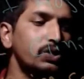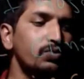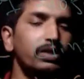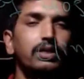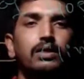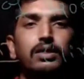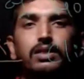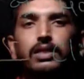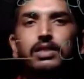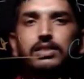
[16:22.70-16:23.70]
Coming to the
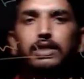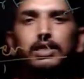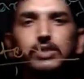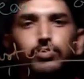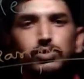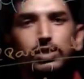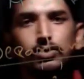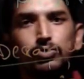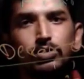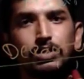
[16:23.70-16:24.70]
last one,
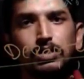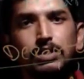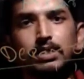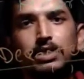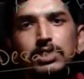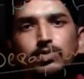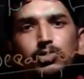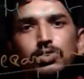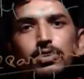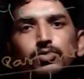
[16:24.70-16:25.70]
that is a disposal
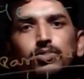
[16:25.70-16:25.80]
zone.